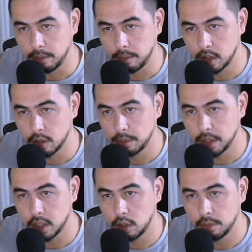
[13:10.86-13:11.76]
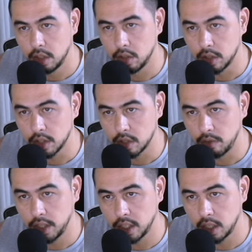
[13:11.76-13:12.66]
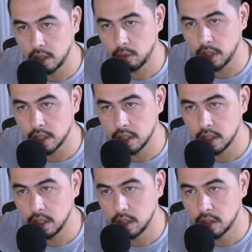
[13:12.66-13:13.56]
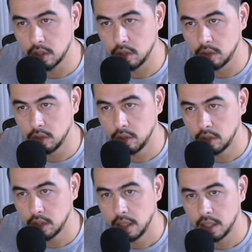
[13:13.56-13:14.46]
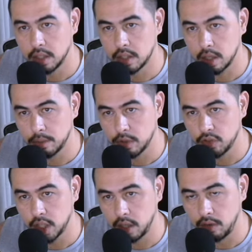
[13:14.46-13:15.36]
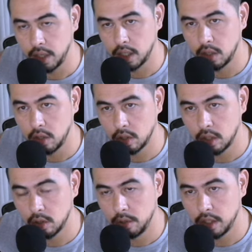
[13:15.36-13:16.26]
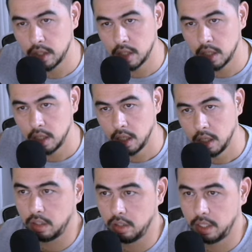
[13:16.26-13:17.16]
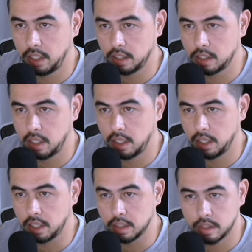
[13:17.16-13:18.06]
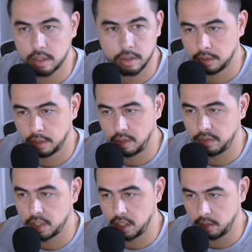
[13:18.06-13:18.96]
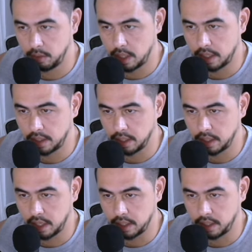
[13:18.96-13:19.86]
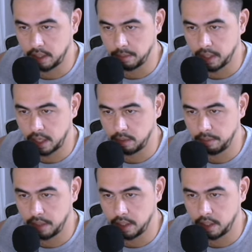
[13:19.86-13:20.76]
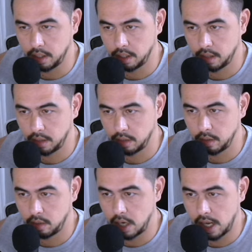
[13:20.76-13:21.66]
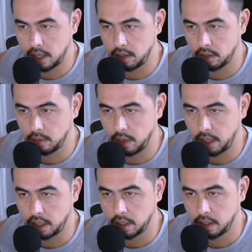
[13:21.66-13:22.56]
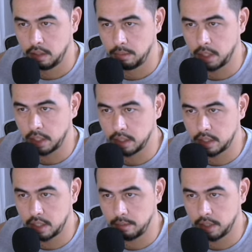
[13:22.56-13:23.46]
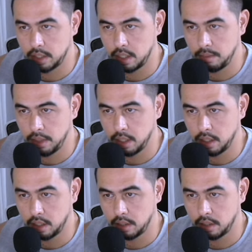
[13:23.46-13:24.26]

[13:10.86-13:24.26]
European Open. Look, it's already done what it's needed to do in terms of generating long liquidity. Looking at targets, obviously I would like to get down here, but that would be quite a long way. But I'm going to set my TP.